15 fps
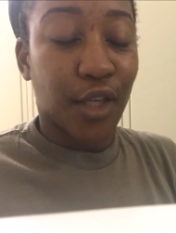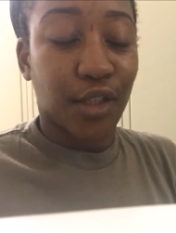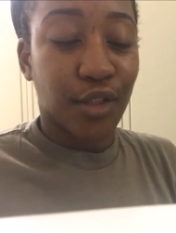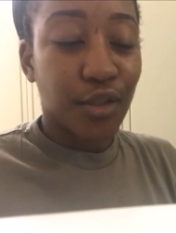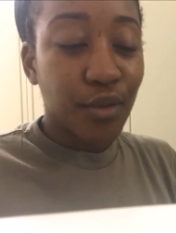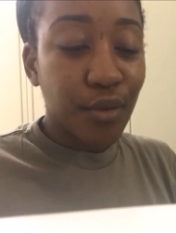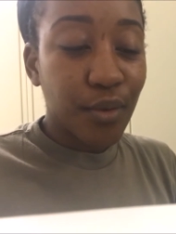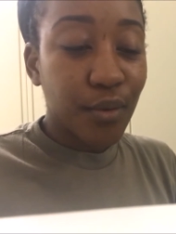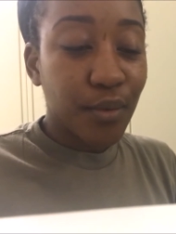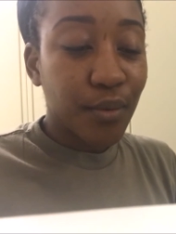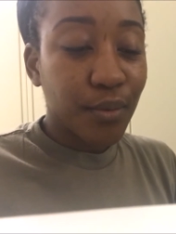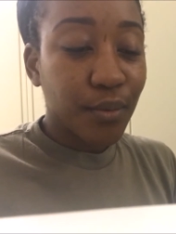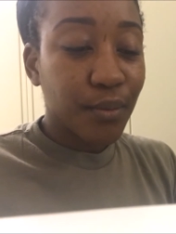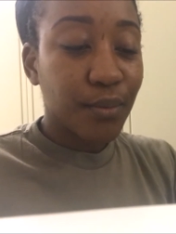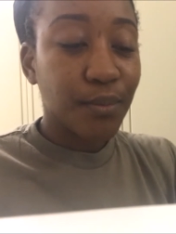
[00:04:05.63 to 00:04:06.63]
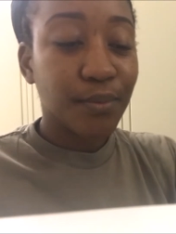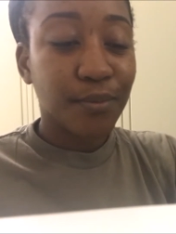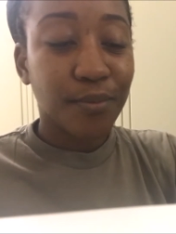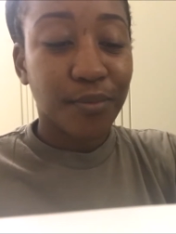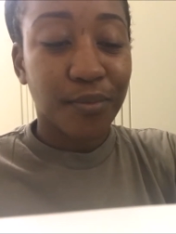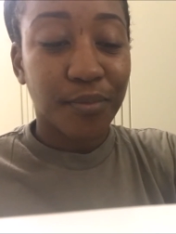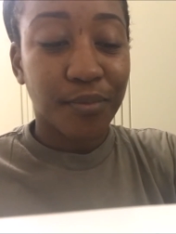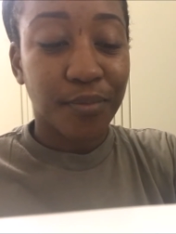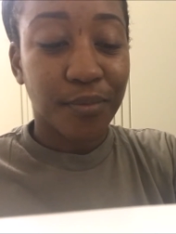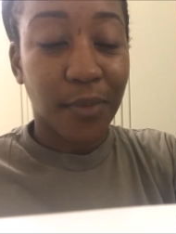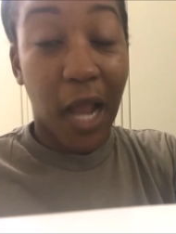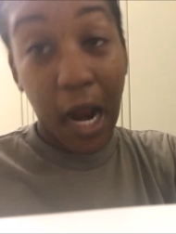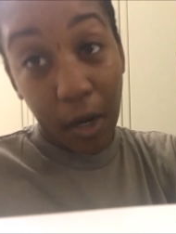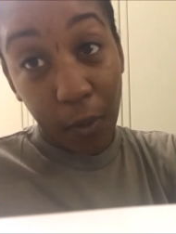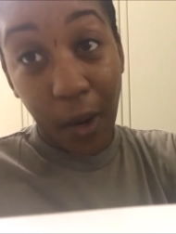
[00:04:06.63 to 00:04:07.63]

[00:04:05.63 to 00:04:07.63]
you are